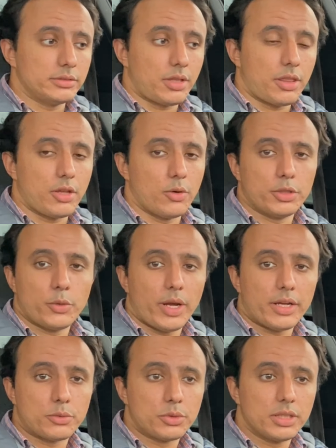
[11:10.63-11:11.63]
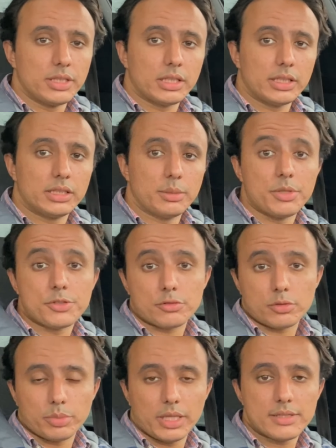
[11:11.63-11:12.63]
the only way to really clean them is to
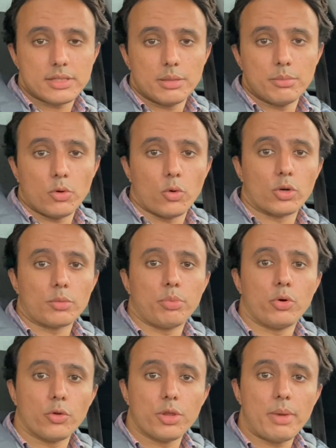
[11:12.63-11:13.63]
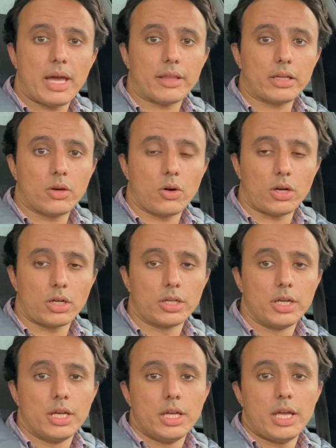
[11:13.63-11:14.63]
replace them or pull them out of the car
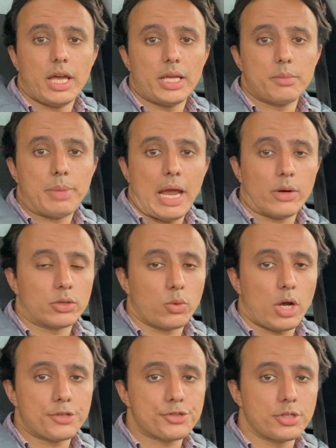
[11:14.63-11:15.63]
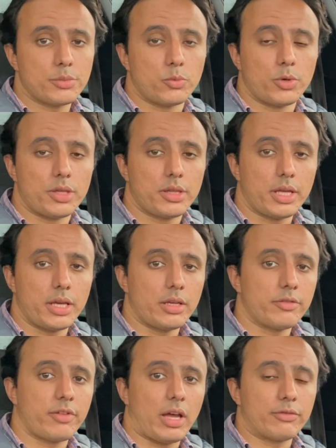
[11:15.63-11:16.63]
and power wash them with
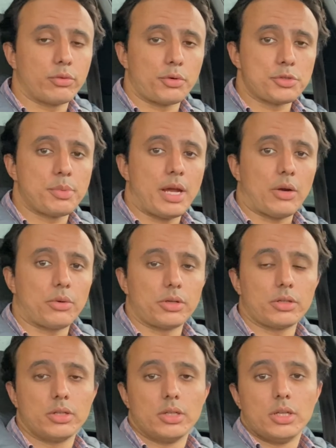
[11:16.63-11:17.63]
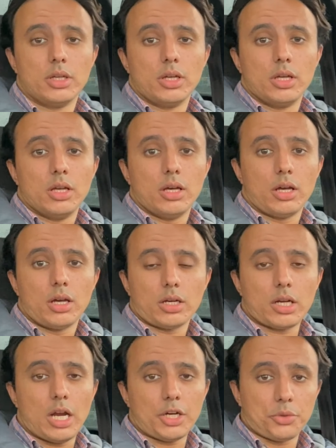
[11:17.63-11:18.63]
a 5 horsepower
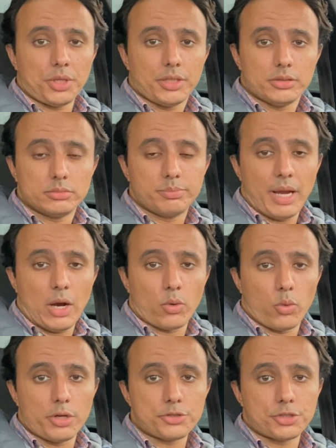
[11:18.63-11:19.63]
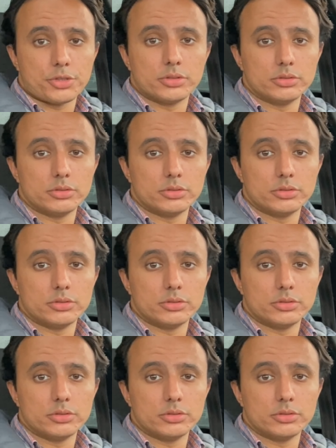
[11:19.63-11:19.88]
concrete power washer,